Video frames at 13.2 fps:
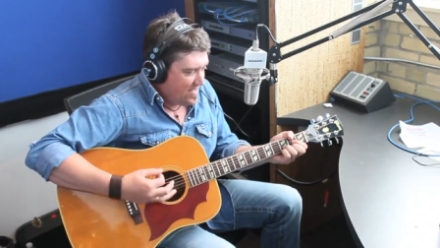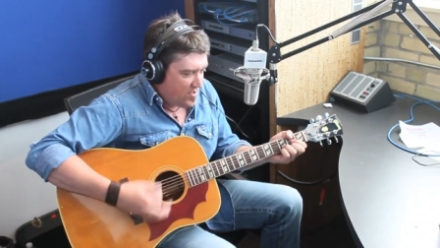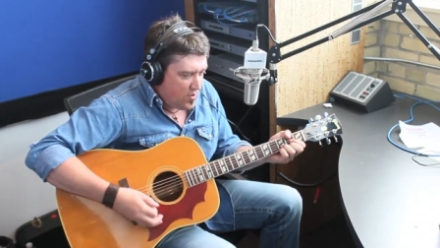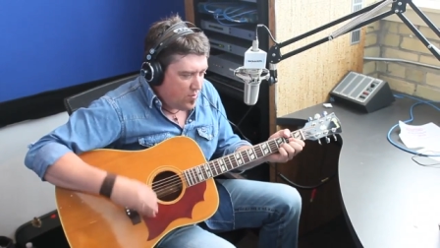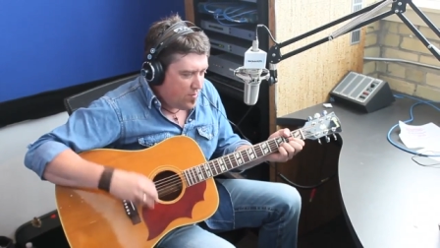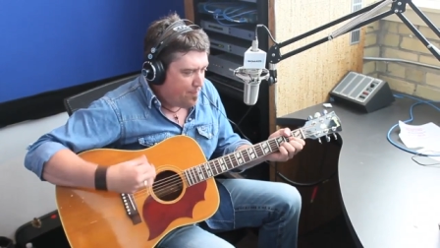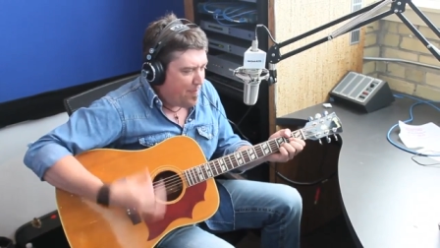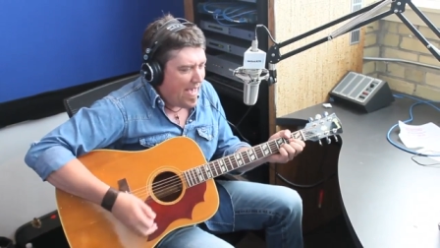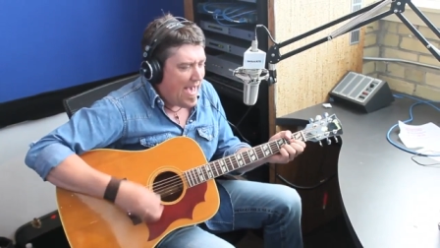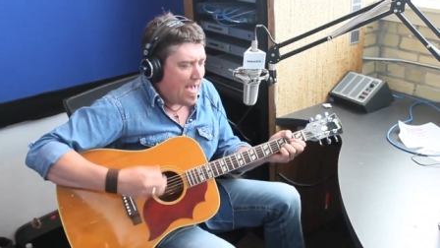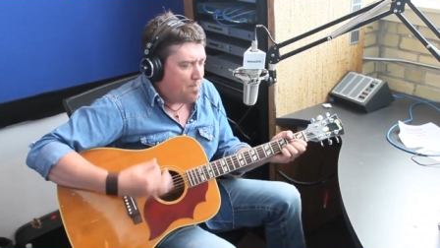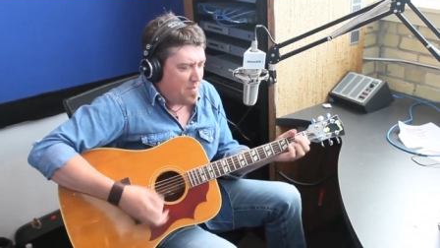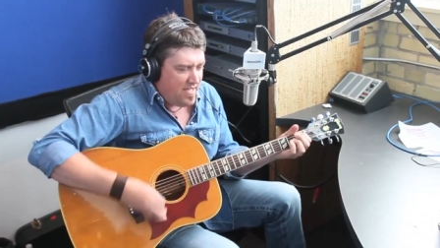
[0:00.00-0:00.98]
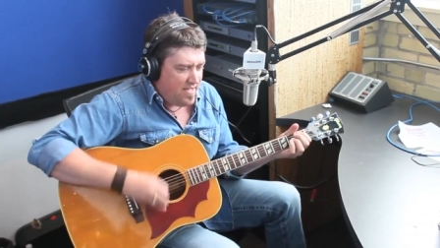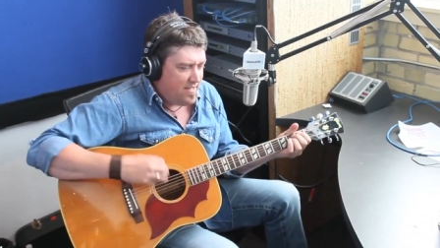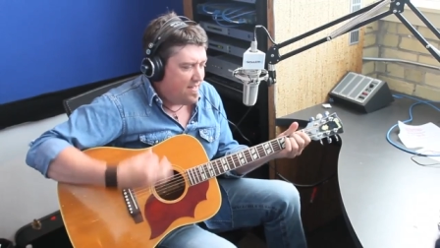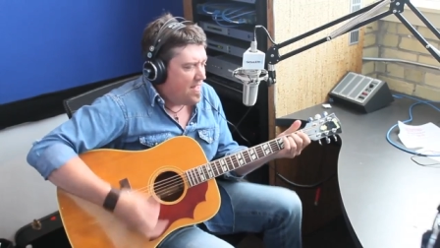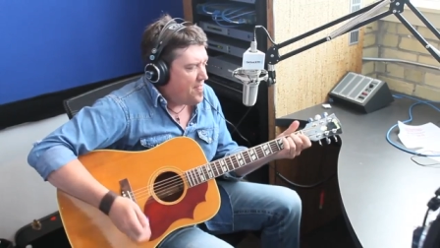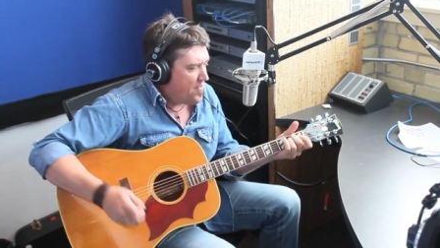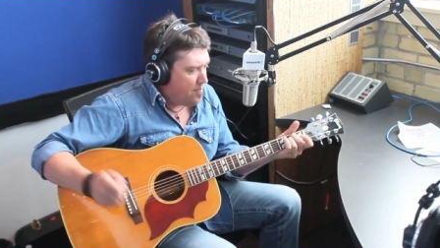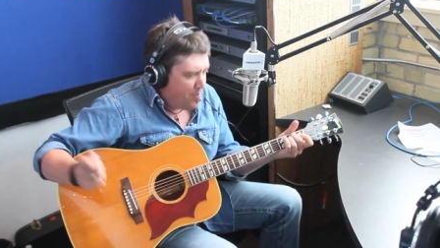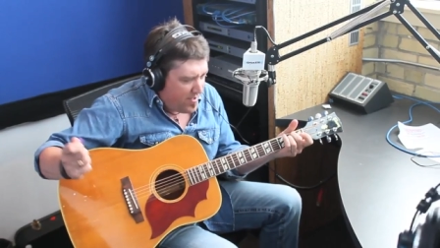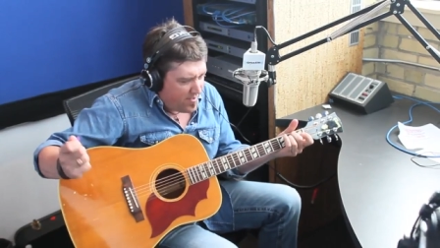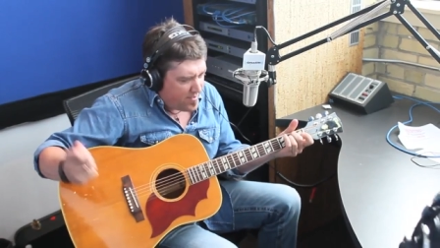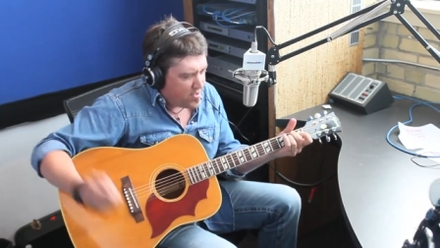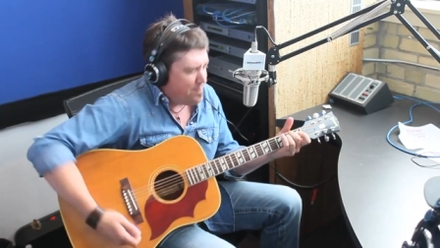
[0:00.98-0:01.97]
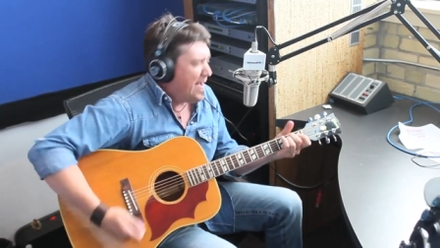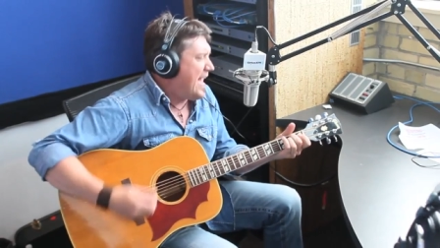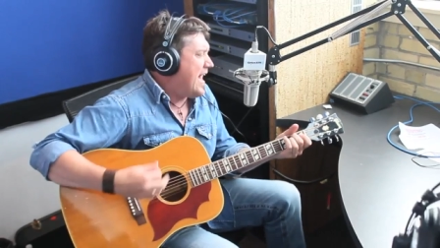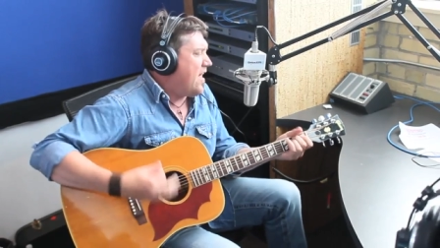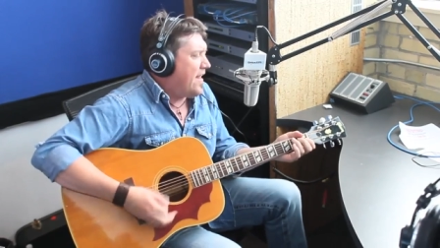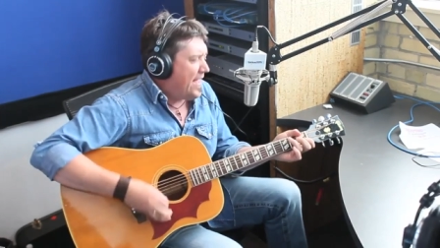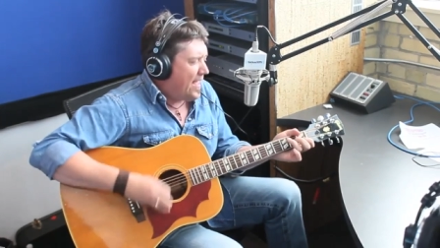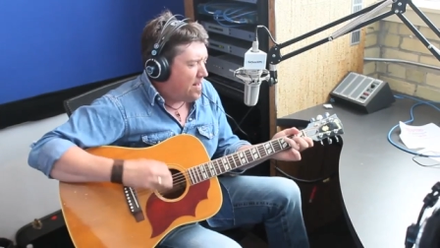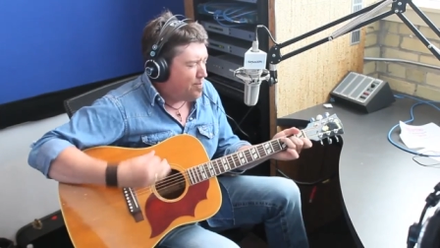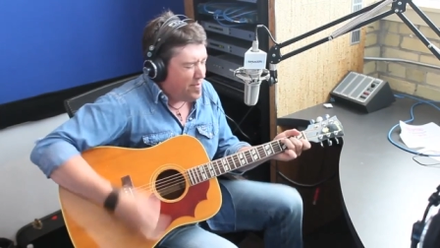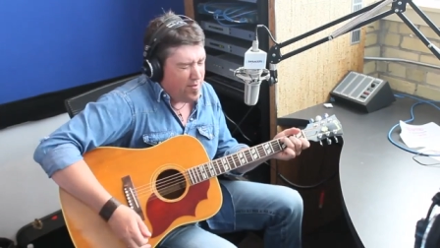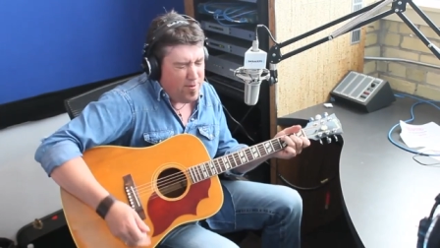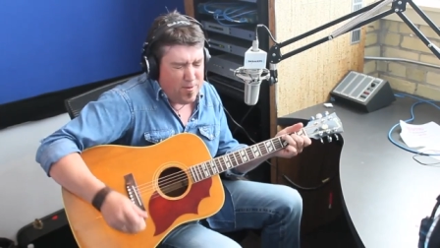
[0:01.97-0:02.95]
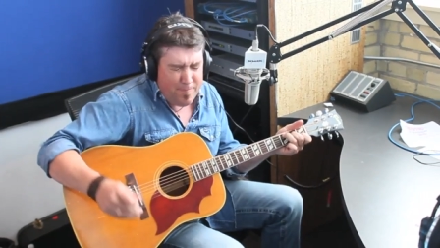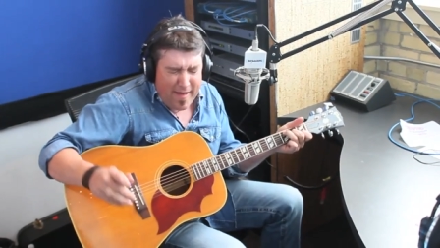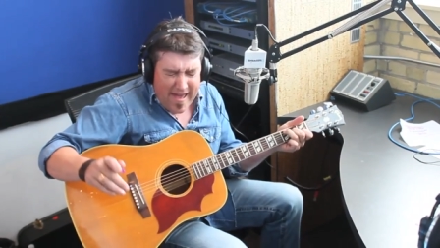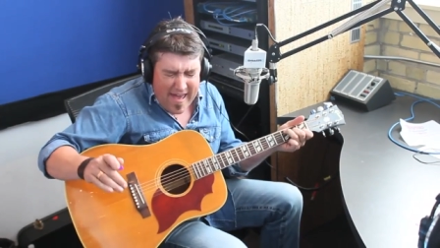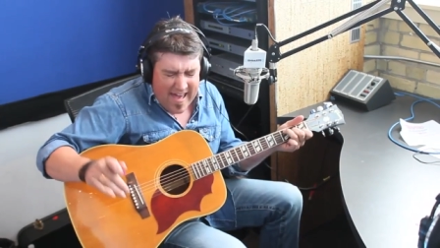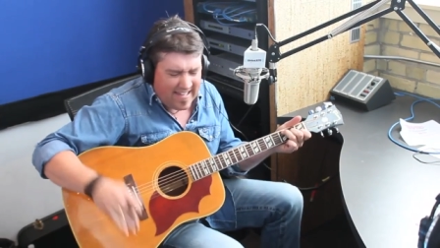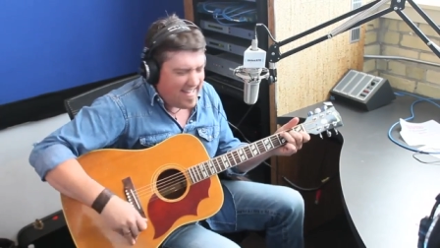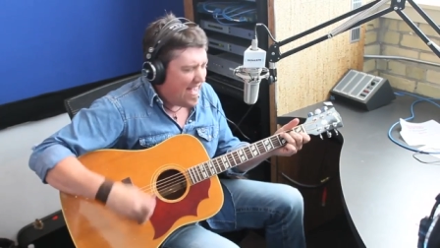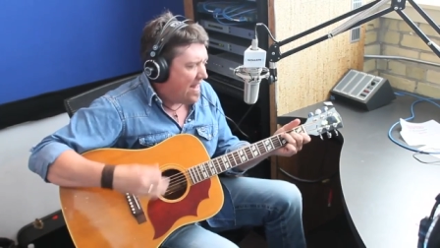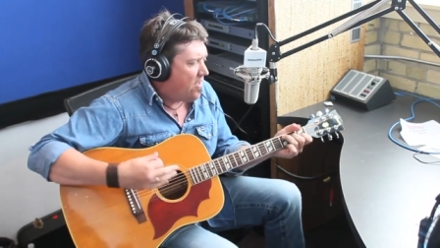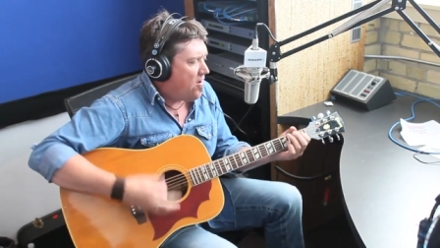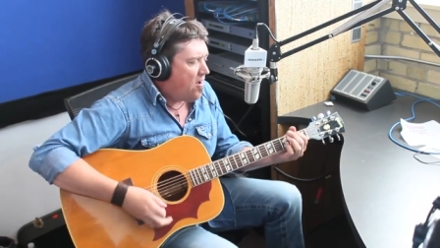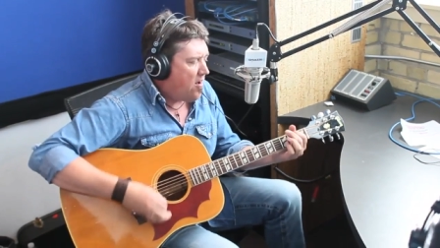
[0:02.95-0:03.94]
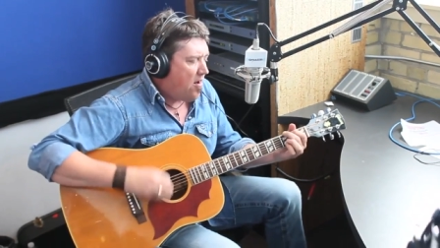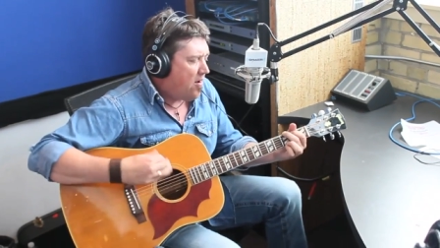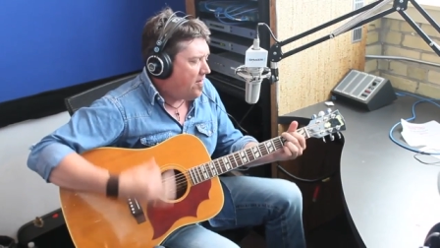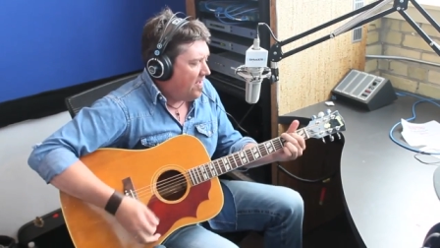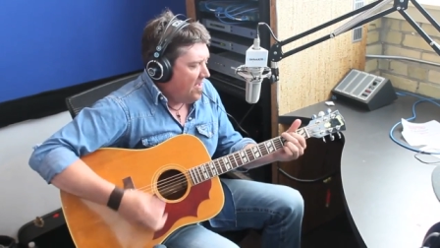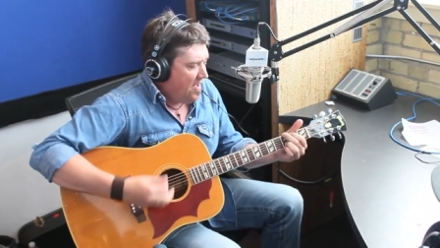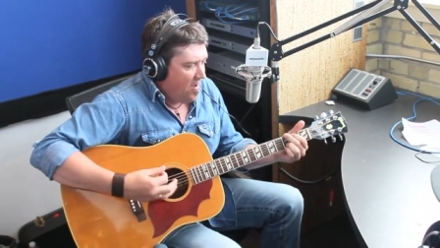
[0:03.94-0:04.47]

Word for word: to a backbeat, nothing but a smile and a blue bandana on.